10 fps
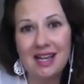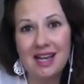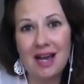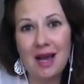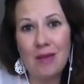
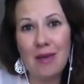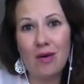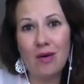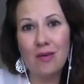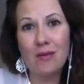
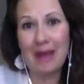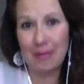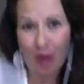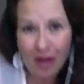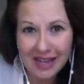about my
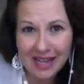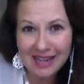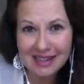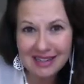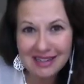part in
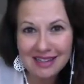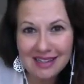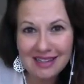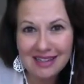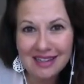
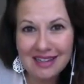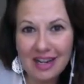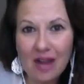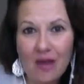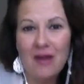it,
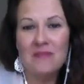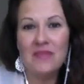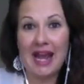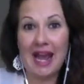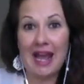
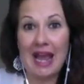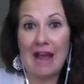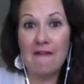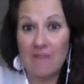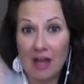and I
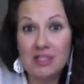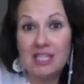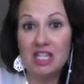felt it.